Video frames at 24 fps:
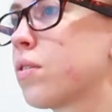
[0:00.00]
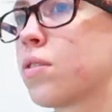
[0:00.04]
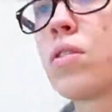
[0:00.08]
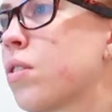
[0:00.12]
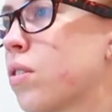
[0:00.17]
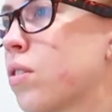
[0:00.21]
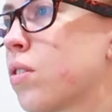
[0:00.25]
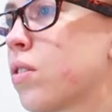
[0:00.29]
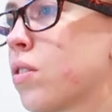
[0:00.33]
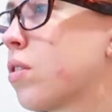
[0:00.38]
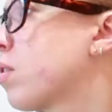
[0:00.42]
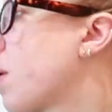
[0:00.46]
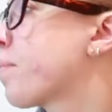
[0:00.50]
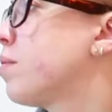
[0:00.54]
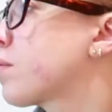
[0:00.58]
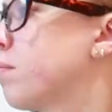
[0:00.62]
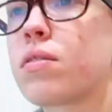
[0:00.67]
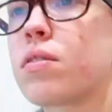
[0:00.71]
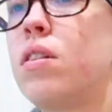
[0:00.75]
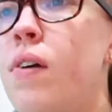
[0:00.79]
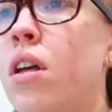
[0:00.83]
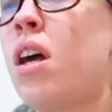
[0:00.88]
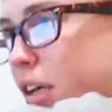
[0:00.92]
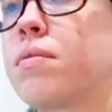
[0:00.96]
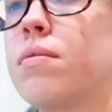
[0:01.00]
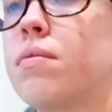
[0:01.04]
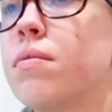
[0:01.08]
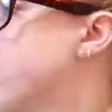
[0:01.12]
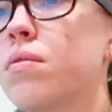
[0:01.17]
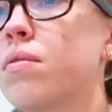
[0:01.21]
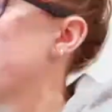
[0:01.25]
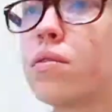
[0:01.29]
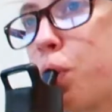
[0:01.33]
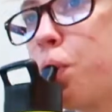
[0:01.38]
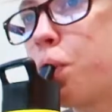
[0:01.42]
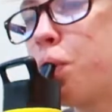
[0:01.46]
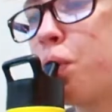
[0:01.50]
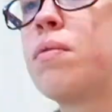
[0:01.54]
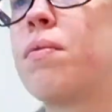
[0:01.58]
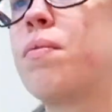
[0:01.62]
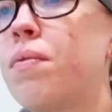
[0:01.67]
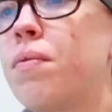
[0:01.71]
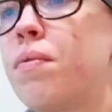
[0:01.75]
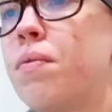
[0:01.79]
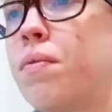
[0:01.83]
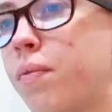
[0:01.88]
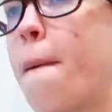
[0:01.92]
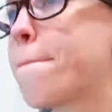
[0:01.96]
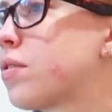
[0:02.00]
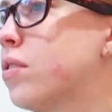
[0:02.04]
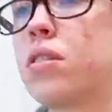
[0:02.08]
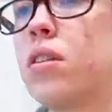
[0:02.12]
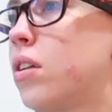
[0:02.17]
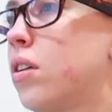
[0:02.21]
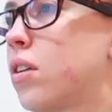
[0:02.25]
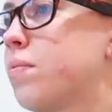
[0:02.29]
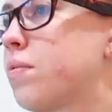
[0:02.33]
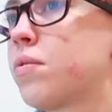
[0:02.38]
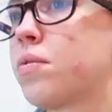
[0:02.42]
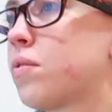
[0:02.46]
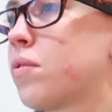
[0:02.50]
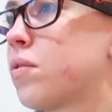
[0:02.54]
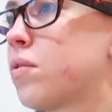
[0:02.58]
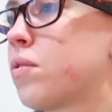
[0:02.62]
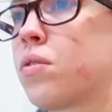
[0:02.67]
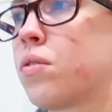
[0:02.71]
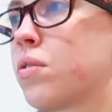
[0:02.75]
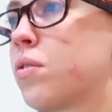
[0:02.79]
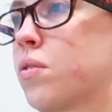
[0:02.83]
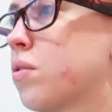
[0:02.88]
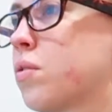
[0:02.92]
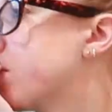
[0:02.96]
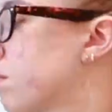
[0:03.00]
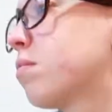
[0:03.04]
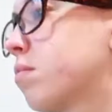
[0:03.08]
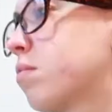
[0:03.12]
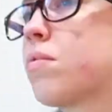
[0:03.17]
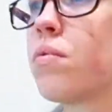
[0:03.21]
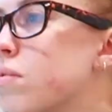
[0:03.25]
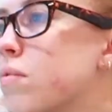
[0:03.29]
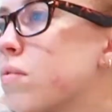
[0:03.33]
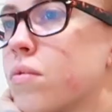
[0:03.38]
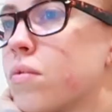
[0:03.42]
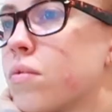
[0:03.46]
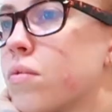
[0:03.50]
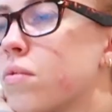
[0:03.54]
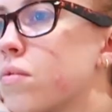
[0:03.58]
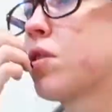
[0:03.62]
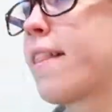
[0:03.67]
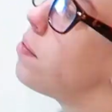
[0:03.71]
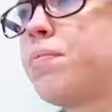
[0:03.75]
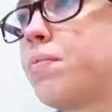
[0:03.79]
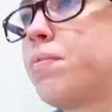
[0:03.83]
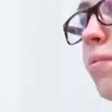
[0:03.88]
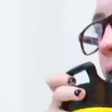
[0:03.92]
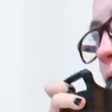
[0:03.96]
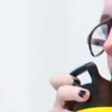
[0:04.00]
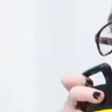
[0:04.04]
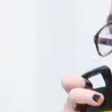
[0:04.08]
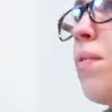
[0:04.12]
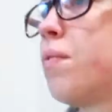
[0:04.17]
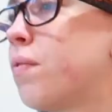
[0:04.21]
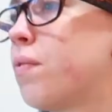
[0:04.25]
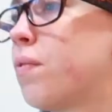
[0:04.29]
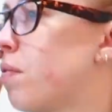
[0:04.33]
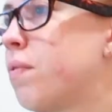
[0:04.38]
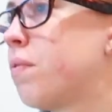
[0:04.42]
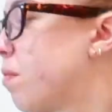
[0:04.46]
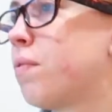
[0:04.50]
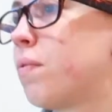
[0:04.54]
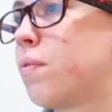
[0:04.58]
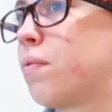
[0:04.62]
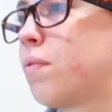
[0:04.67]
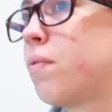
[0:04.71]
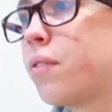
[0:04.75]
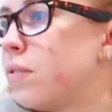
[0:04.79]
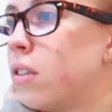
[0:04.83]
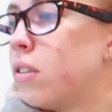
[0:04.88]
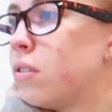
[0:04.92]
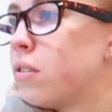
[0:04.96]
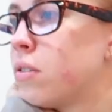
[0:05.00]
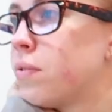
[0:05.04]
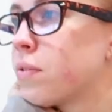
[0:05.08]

[no speech]